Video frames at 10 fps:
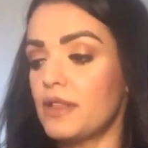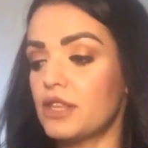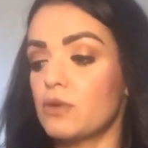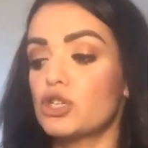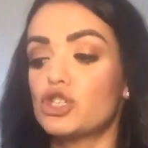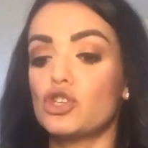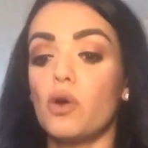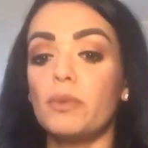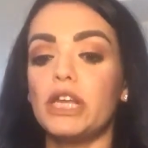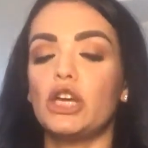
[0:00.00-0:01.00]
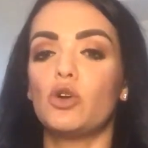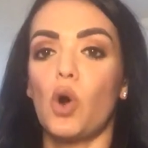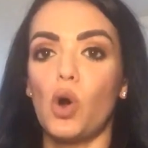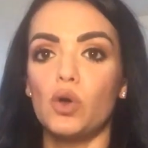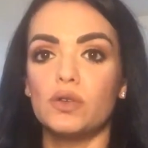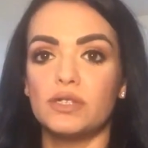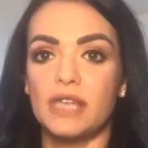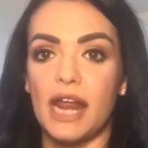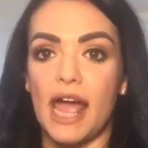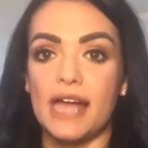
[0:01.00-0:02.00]
There were so many goals
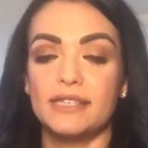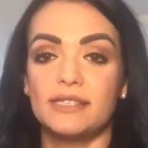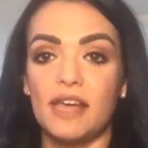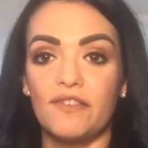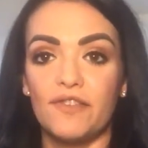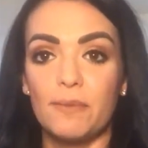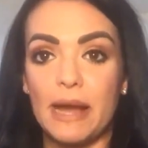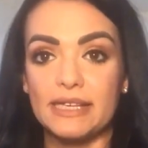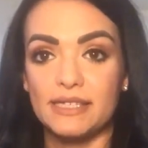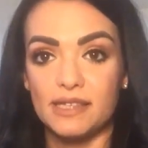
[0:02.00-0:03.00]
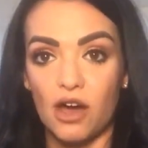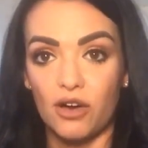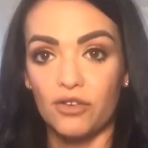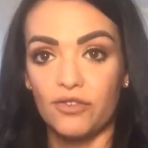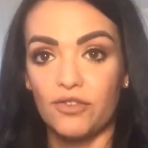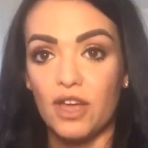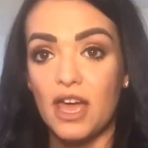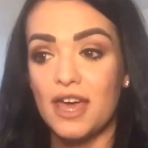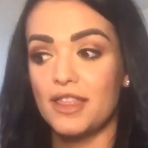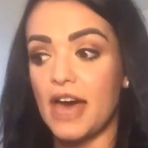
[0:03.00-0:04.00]
that I had set for myself
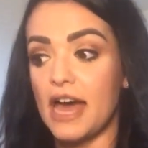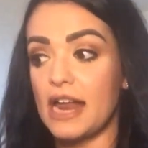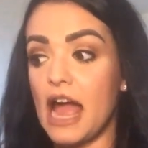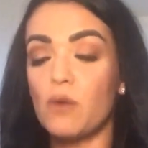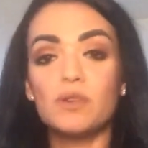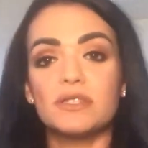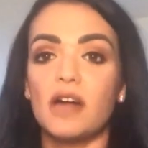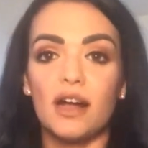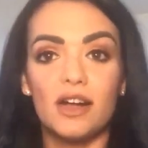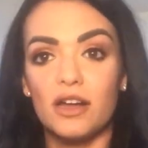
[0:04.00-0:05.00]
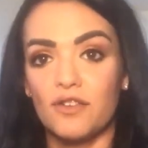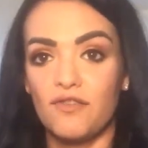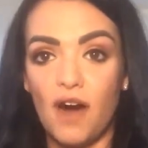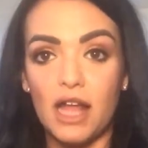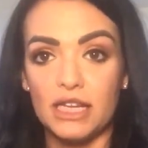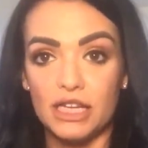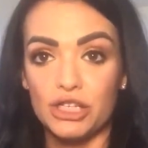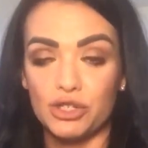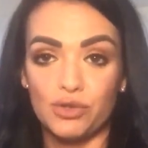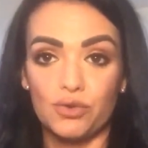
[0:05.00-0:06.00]
that I was not gonna fall
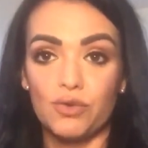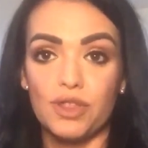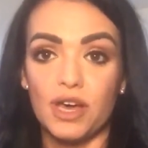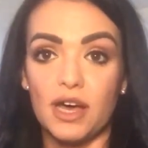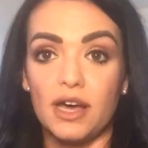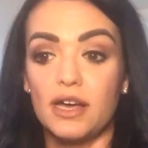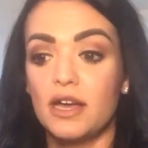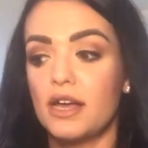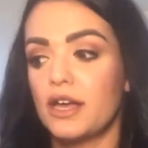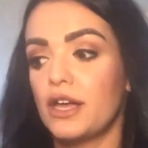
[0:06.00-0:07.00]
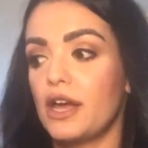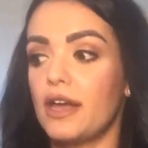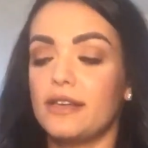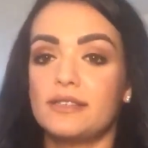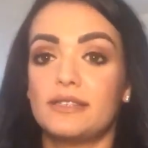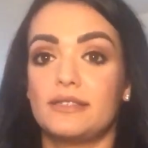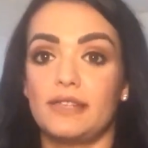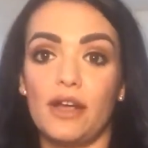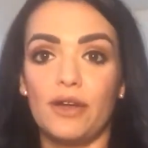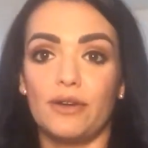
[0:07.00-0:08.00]
into the
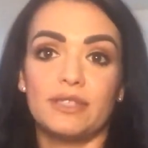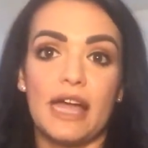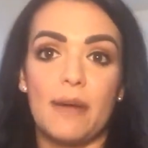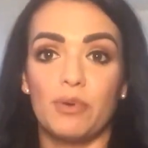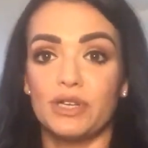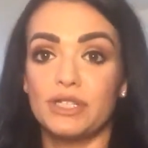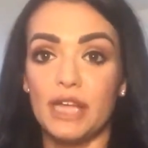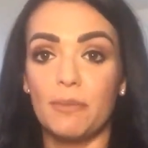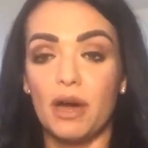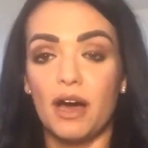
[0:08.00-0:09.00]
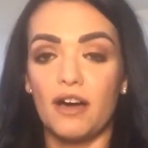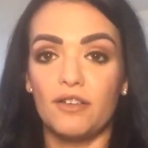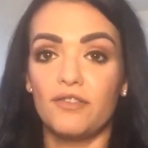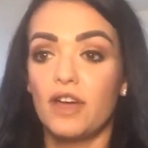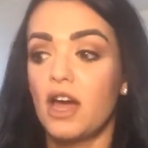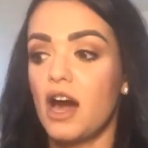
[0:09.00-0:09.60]
stereotype or stigma of,